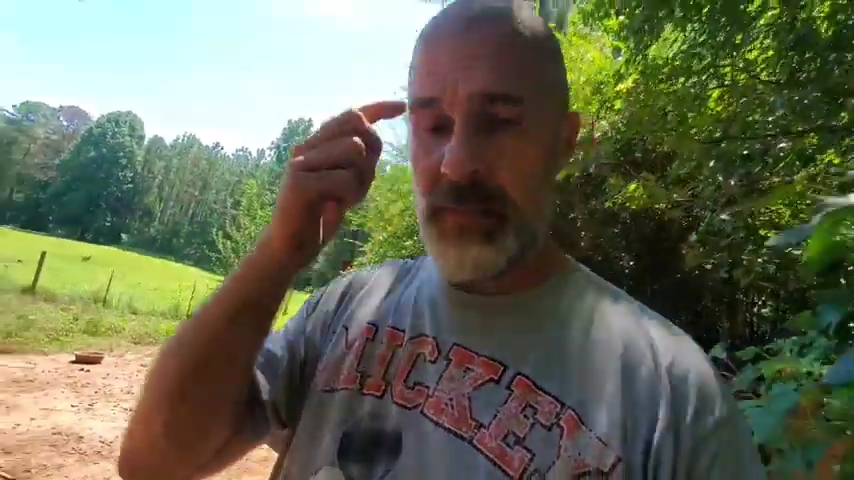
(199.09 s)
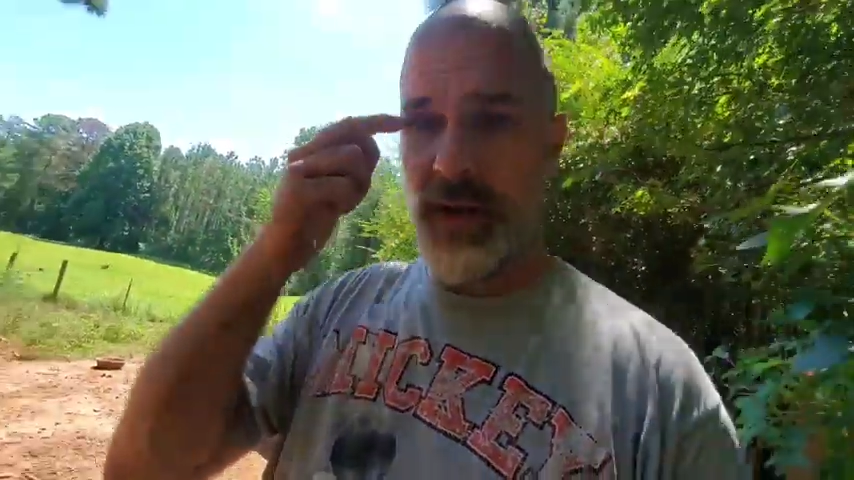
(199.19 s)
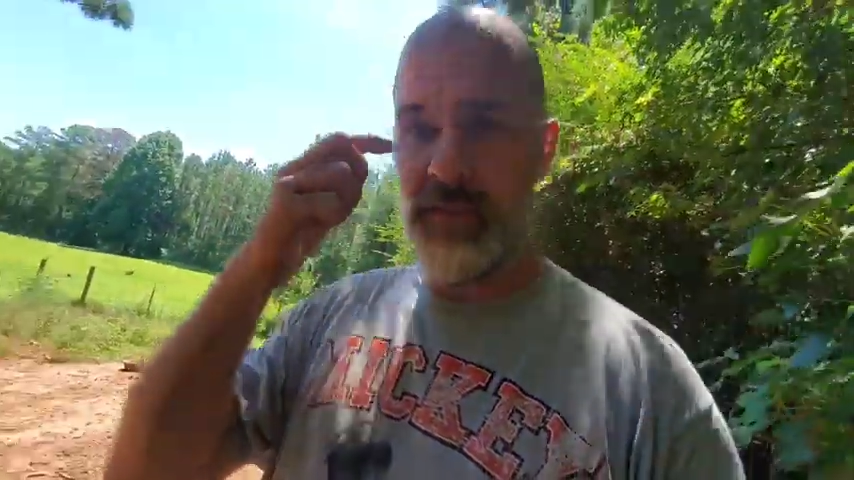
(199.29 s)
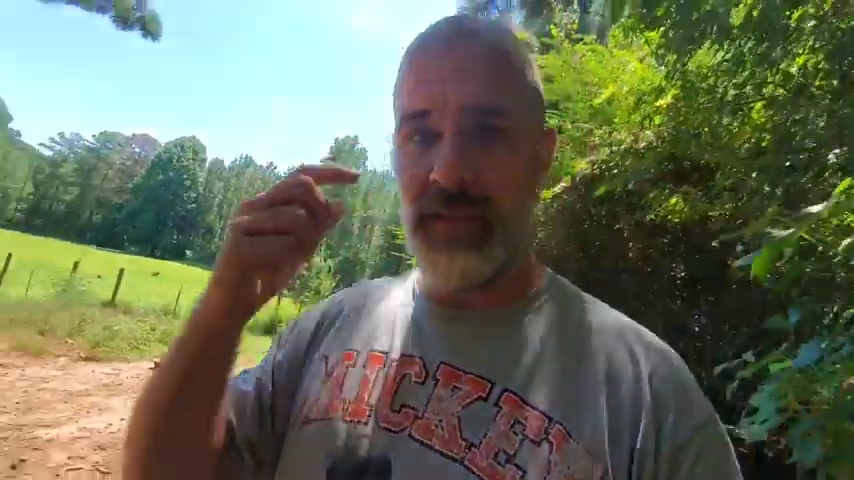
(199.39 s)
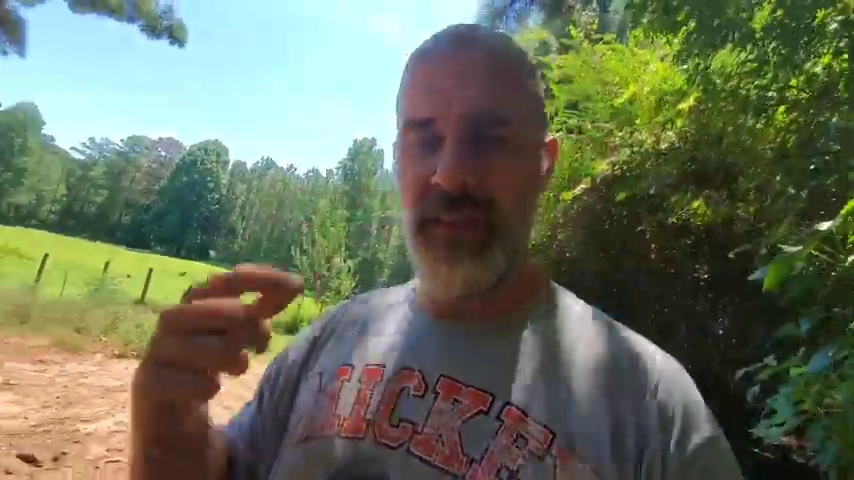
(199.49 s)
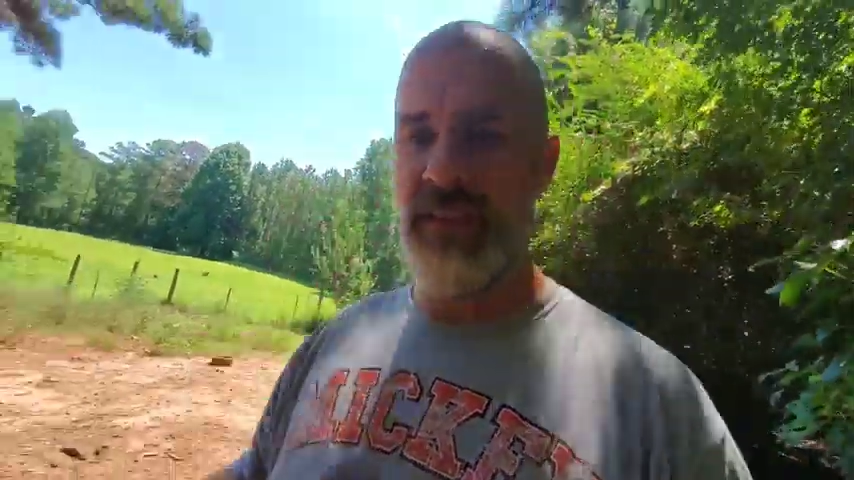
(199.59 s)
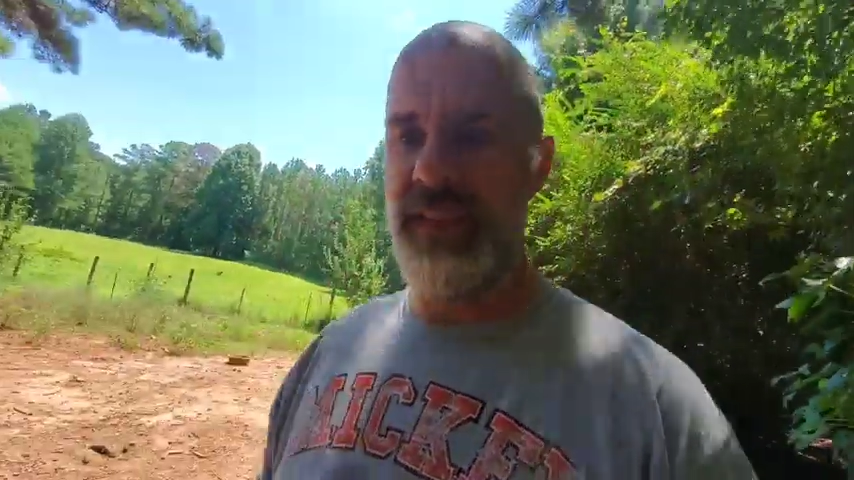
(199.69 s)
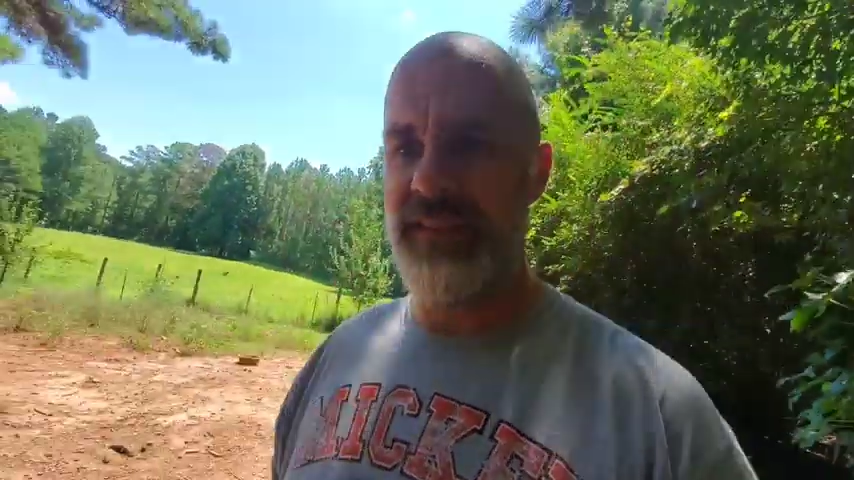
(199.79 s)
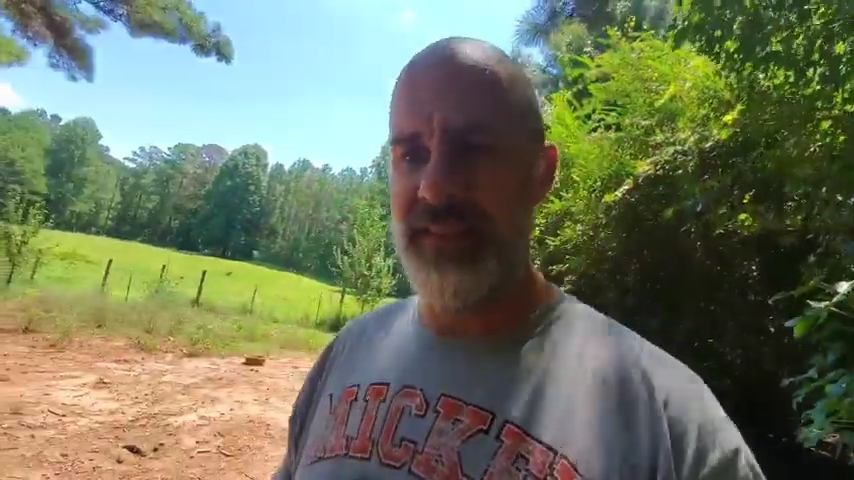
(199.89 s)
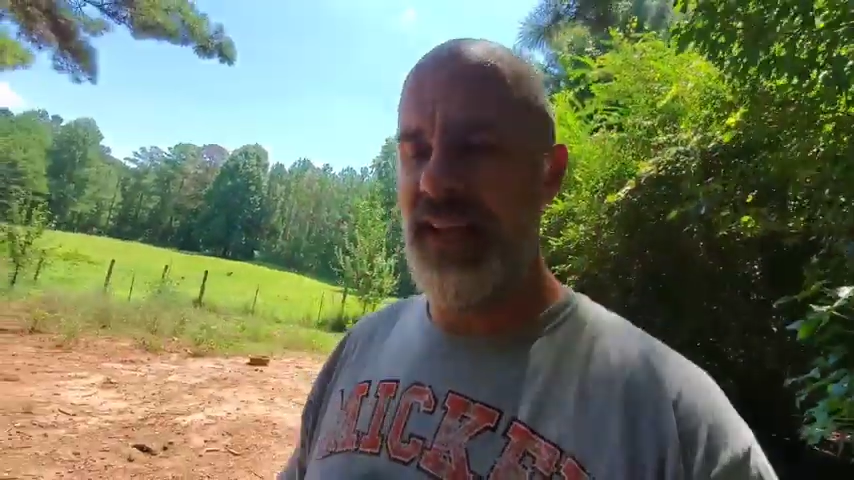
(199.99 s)
to process. I
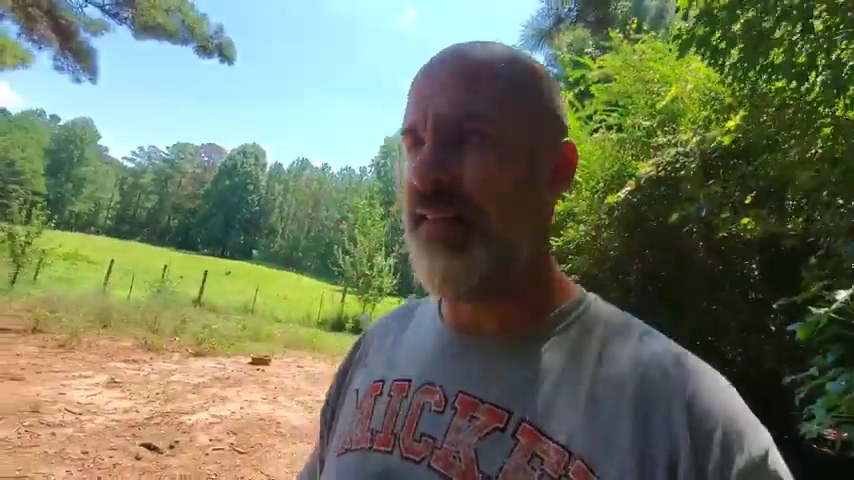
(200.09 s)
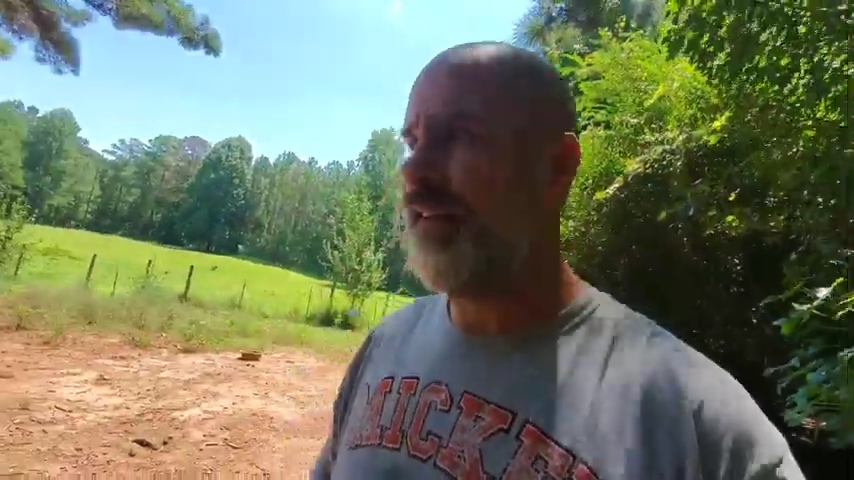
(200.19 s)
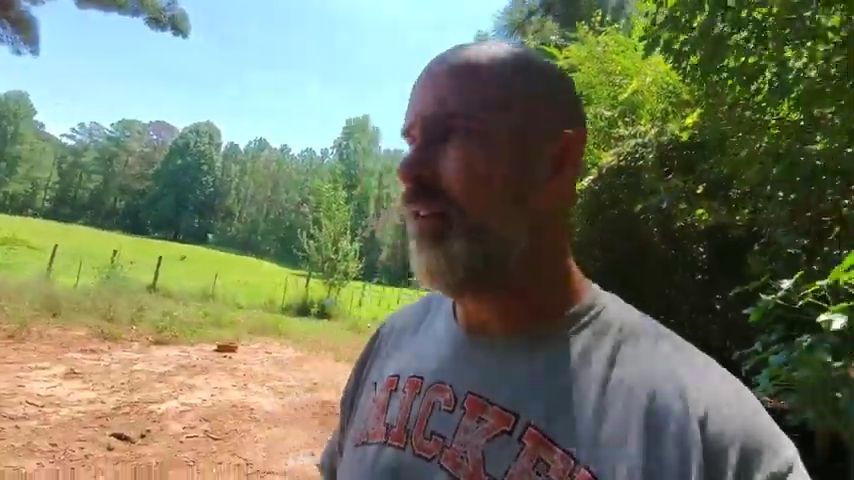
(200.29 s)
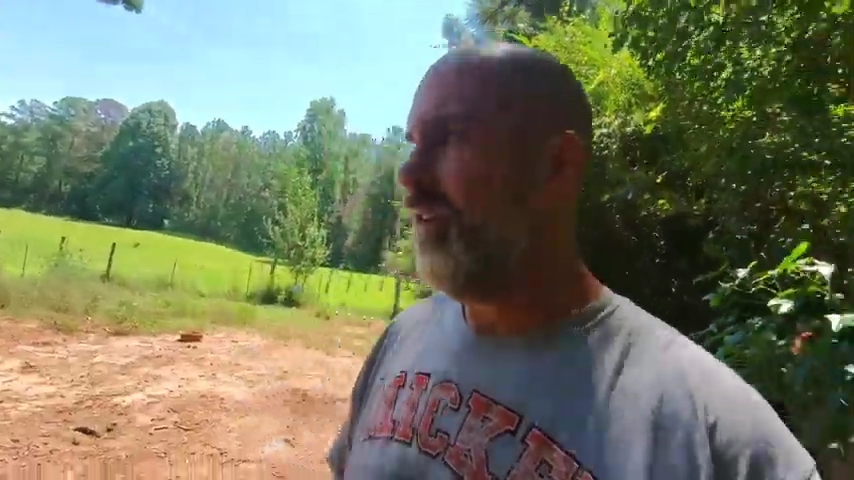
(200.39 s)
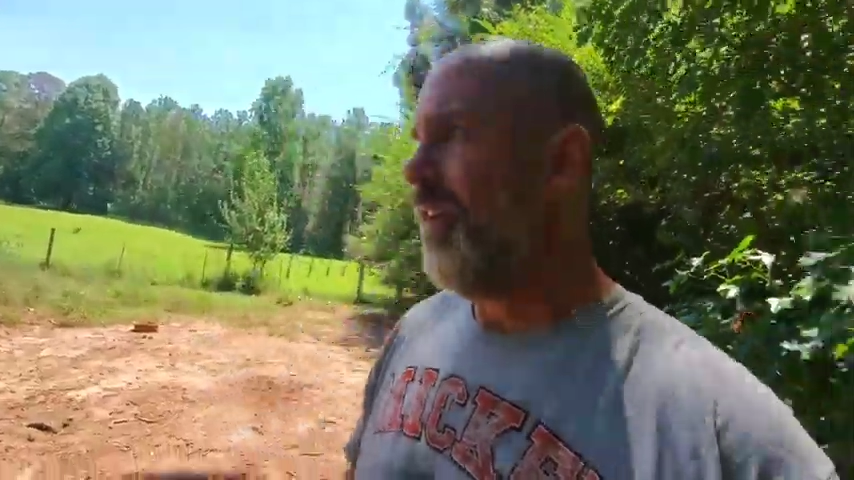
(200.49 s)
think seven.